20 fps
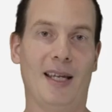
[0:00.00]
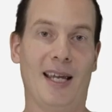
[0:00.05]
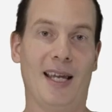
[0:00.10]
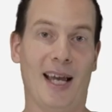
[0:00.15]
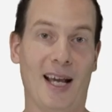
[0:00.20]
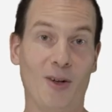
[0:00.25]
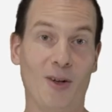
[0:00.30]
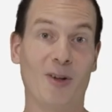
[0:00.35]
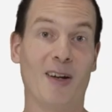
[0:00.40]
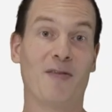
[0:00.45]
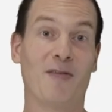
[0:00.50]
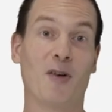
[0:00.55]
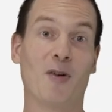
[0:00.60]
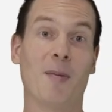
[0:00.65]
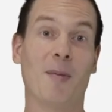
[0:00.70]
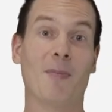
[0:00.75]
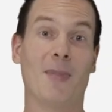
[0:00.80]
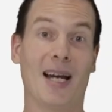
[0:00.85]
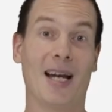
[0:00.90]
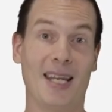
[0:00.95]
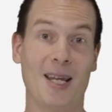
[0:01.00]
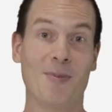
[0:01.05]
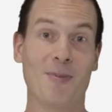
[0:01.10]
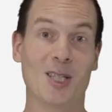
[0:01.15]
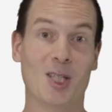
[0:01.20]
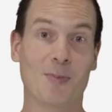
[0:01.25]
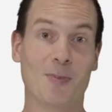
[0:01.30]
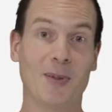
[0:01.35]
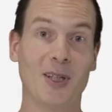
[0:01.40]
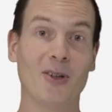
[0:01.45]
Hello everyone, my name
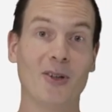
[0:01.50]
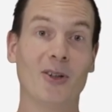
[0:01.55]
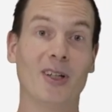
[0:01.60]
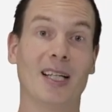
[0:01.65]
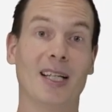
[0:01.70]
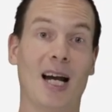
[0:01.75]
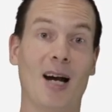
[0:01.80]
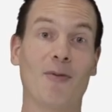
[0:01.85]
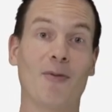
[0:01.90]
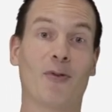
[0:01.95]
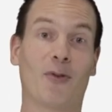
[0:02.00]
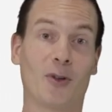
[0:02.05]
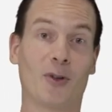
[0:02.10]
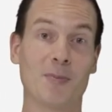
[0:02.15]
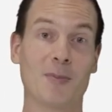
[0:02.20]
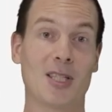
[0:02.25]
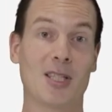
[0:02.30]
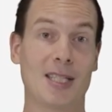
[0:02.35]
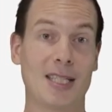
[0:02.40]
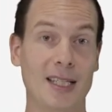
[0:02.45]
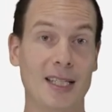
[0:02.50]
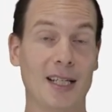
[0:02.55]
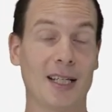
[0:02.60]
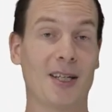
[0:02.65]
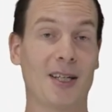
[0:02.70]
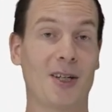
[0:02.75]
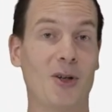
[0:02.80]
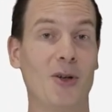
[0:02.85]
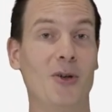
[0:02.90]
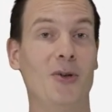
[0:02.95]
is Peter and I'm from
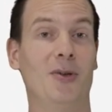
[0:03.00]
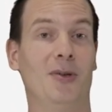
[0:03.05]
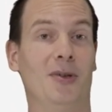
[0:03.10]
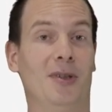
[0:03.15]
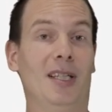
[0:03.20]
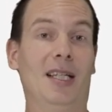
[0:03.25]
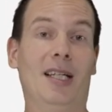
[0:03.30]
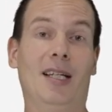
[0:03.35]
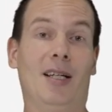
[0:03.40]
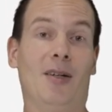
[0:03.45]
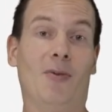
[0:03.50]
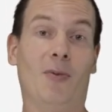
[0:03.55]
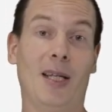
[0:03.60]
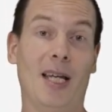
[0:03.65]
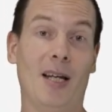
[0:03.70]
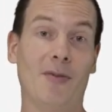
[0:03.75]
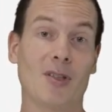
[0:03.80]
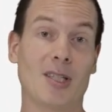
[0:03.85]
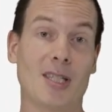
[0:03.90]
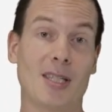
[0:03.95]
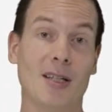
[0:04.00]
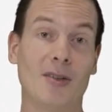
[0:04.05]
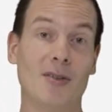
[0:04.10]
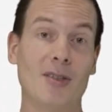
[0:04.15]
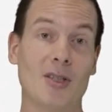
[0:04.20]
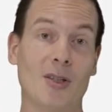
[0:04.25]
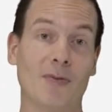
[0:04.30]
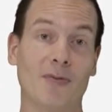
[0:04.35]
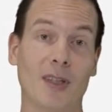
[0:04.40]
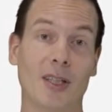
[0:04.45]
Cine-Q. We have a
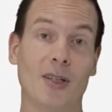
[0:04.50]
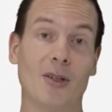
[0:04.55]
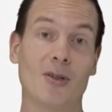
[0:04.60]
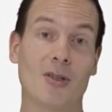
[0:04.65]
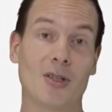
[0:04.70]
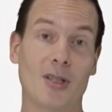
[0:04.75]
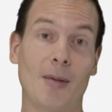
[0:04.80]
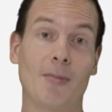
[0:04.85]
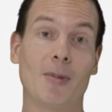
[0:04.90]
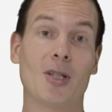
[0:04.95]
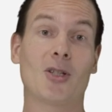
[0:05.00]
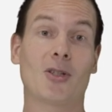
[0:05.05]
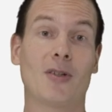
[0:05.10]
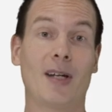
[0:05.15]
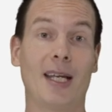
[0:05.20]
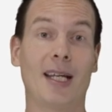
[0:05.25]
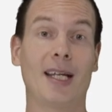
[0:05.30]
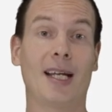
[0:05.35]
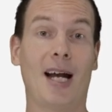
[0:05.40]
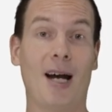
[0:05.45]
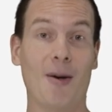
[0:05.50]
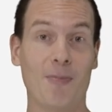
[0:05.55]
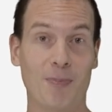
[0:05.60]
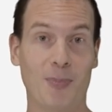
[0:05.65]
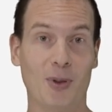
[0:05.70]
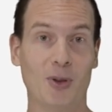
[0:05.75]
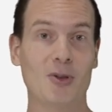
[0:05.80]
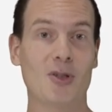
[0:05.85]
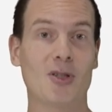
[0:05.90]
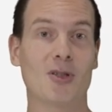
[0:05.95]
series of videos demonstrating how
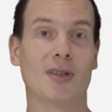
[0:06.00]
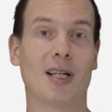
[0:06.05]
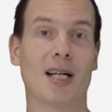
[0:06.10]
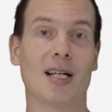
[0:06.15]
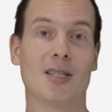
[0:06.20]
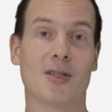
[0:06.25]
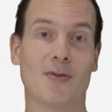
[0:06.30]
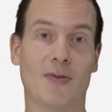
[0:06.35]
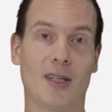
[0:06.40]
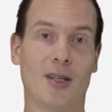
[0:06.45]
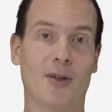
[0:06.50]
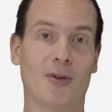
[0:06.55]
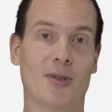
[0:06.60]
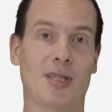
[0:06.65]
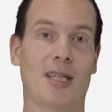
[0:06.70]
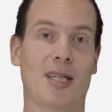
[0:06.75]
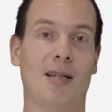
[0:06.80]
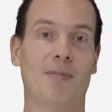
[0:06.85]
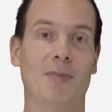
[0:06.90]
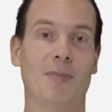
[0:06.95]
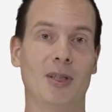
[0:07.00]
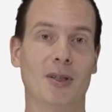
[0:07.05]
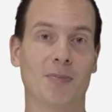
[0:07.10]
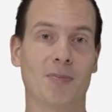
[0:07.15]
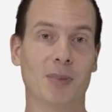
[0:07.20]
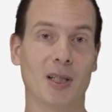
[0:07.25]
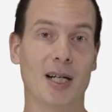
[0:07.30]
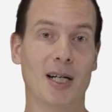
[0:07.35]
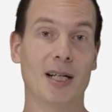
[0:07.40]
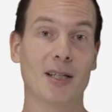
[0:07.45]
personalized videos can be
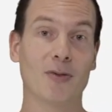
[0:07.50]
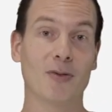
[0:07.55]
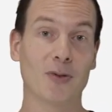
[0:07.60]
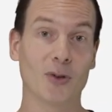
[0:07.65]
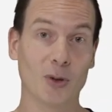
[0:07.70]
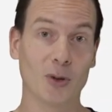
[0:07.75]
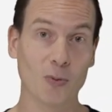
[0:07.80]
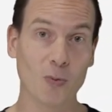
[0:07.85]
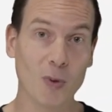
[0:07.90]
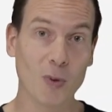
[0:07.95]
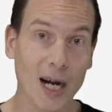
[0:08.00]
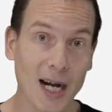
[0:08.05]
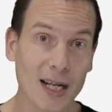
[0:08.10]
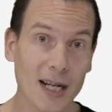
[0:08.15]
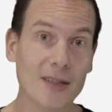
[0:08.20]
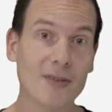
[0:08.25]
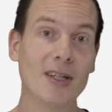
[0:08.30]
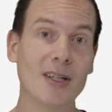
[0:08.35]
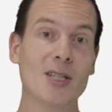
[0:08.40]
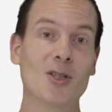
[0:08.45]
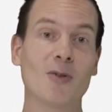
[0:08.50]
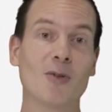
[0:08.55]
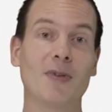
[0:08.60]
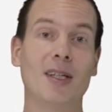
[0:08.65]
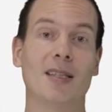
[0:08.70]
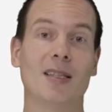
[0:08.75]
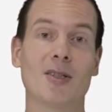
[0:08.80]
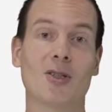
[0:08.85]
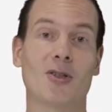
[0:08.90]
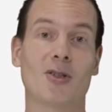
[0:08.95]
applied for a wide range of
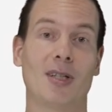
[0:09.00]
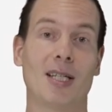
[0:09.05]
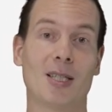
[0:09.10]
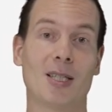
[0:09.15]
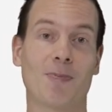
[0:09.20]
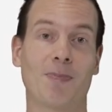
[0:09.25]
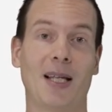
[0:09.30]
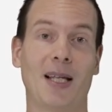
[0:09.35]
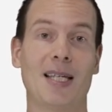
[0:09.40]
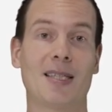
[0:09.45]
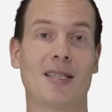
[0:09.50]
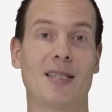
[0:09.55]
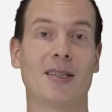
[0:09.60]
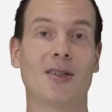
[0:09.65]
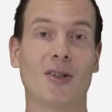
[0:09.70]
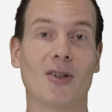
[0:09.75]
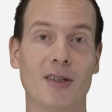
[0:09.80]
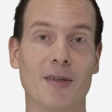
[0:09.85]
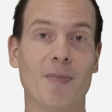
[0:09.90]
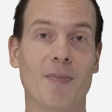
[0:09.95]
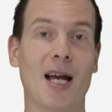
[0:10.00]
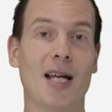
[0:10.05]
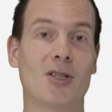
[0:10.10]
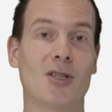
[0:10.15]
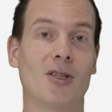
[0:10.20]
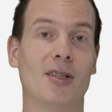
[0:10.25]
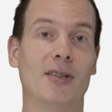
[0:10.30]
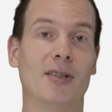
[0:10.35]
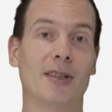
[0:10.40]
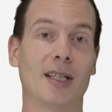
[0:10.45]
industries, placing our
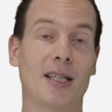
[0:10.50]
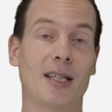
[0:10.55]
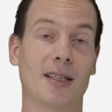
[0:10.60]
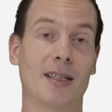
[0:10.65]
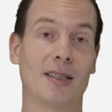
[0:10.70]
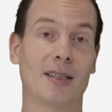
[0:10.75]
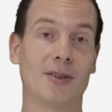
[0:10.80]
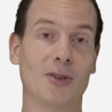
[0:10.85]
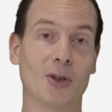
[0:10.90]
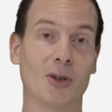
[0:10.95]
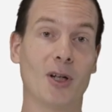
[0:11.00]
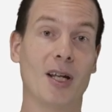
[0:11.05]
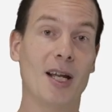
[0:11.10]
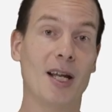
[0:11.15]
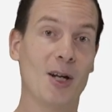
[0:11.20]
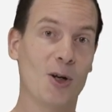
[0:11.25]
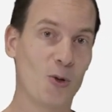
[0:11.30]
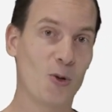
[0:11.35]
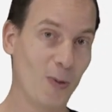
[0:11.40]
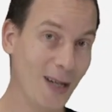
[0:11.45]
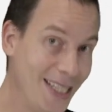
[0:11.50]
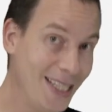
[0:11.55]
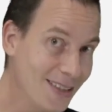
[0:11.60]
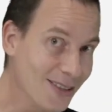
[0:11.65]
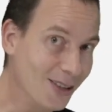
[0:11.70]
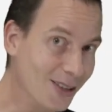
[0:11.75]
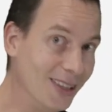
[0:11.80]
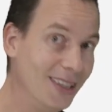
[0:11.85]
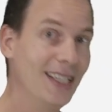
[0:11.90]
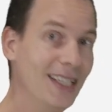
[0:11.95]
imaginary character,
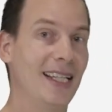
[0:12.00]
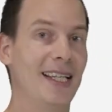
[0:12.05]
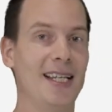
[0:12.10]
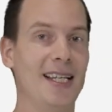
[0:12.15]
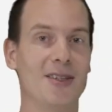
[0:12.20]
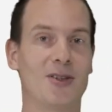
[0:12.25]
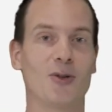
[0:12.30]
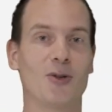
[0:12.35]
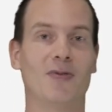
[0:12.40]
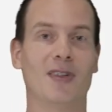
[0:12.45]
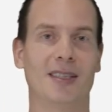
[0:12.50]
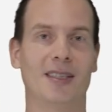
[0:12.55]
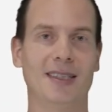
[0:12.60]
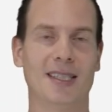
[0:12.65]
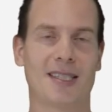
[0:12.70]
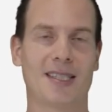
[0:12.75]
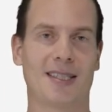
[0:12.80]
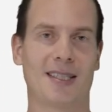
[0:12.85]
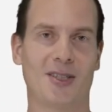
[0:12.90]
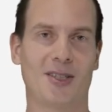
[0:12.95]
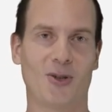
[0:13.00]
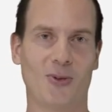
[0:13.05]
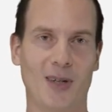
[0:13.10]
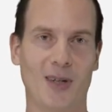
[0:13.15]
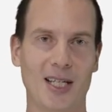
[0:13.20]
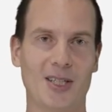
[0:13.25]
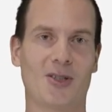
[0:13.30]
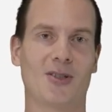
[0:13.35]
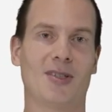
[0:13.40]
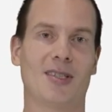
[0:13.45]
Quentin, into various
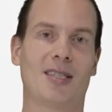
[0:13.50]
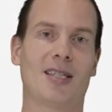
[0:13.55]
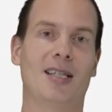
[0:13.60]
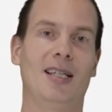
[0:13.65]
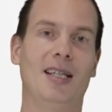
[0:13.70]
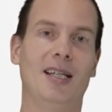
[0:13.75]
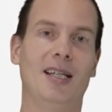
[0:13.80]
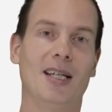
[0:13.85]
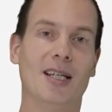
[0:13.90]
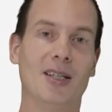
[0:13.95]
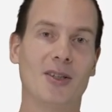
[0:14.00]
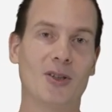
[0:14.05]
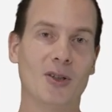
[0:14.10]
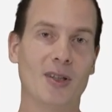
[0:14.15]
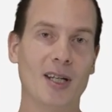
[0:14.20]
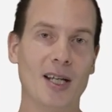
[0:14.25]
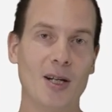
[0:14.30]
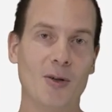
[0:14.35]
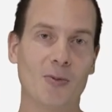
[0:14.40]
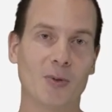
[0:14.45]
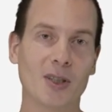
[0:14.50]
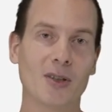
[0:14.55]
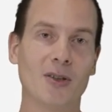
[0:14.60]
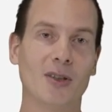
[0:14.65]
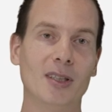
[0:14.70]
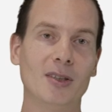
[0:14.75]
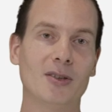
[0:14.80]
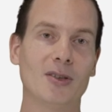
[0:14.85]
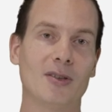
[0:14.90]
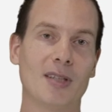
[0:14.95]
situations. Today we're
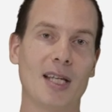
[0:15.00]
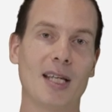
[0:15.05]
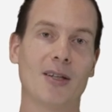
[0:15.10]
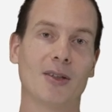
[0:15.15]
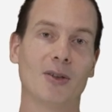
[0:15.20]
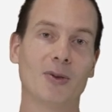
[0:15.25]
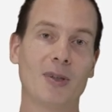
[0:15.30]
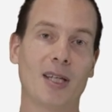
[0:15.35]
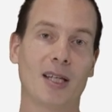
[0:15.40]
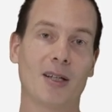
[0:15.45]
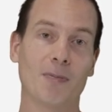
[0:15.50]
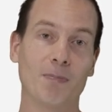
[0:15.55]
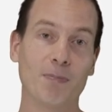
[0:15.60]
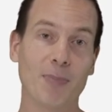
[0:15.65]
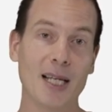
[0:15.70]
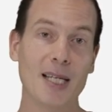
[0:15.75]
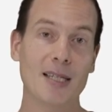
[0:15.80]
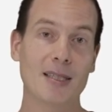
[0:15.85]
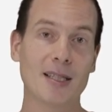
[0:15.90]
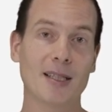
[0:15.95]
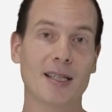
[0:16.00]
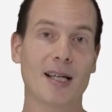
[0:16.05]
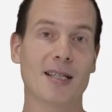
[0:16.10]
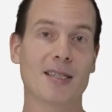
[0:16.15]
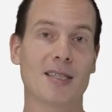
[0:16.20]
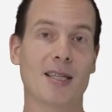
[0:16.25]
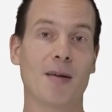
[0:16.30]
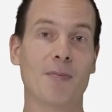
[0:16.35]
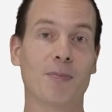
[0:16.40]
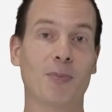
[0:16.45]
going to take a look at a basic
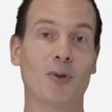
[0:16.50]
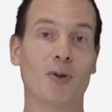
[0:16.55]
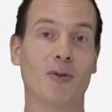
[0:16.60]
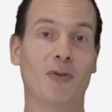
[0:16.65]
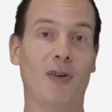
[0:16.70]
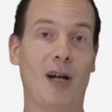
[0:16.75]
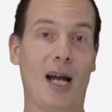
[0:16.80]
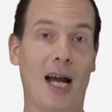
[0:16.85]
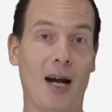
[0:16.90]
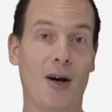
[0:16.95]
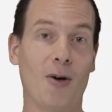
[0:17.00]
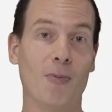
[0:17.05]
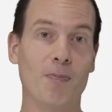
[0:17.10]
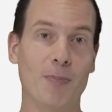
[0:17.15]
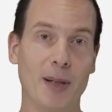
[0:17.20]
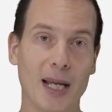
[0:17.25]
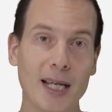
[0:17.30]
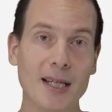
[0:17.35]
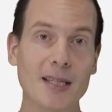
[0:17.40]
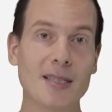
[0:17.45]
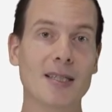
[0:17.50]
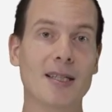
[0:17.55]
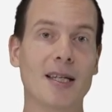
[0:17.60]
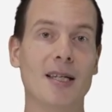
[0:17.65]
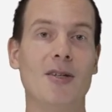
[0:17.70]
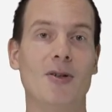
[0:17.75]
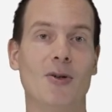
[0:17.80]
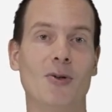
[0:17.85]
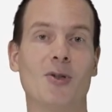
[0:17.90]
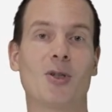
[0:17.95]
example of how banks
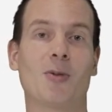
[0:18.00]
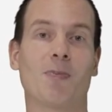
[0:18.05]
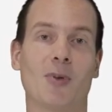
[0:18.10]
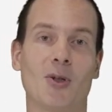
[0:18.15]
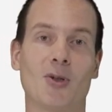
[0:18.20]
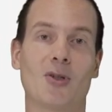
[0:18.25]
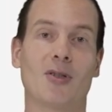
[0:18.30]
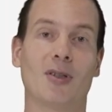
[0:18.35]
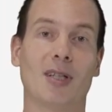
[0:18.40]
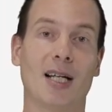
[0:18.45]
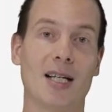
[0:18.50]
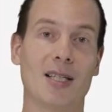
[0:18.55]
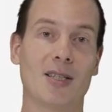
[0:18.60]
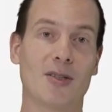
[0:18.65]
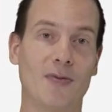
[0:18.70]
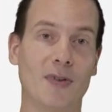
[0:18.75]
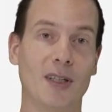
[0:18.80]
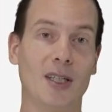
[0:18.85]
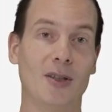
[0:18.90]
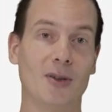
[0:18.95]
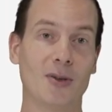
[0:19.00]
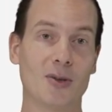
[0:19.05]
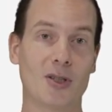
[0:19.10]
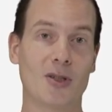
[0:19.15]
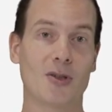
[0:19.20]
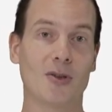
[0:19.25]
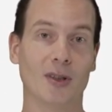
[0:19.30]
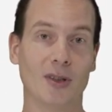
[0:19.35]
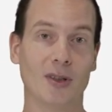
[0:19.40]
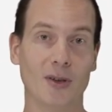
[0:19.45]
can use personalized
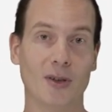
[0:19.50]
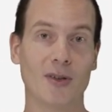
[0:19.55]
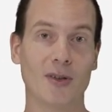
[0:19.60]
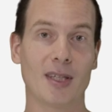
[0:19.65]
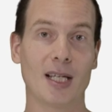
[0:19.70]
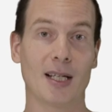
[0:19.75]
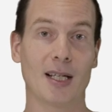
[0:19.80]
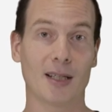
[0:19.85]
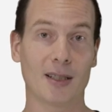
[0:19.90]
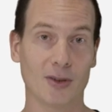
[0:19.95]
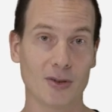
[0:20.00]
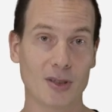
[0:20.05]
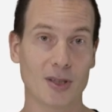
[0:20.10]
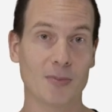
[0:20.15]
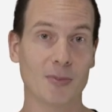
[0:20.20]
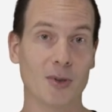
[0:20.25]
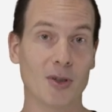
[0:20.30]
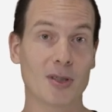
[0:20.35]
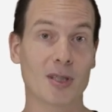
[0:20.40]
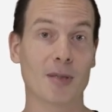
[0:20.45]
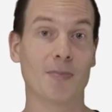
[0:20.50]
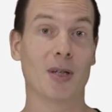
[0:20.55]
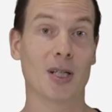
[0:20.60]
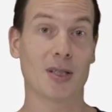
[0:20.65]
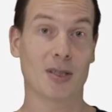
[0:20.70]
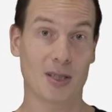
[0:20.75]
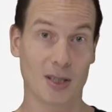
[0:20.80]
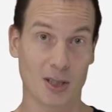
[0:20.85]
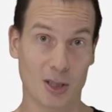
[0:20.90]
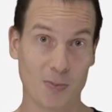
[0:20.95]
videos to alert their customers
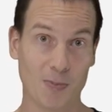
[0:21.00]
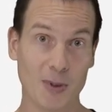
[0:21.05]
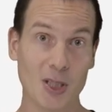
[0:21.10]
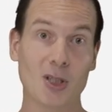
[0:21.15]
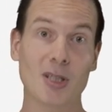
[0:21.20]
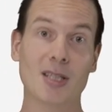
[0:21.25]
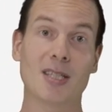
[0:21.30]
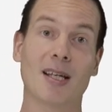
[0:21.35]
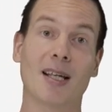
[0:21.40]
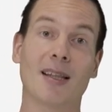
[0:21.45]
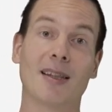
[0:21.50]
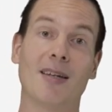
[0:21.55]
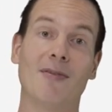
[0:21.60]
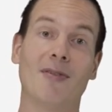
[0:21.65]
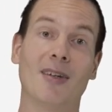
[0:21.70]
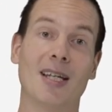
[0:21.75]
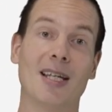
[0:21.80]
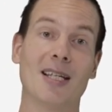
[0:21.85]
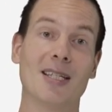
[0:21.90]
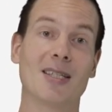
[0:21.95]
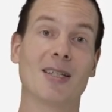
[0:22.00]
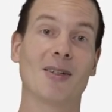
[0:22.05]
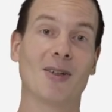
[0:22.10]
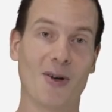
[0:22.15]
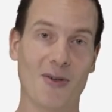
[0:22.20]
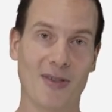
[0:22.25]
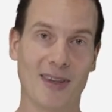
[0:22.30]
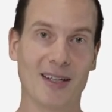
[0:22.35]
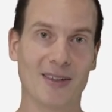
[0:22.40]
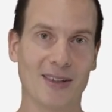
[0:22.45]
about suspicious activities
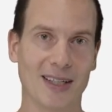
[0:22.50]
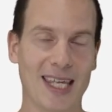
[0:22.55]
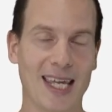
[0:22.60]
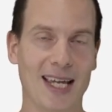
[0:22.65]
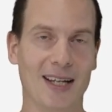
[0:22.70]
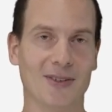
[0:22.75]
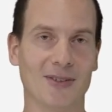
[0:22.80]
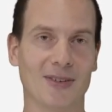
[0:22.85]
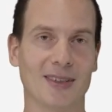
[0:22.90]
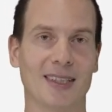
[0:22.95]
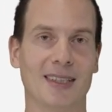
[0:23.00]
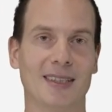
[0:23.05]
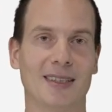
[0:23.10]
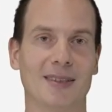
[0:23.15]
on their account.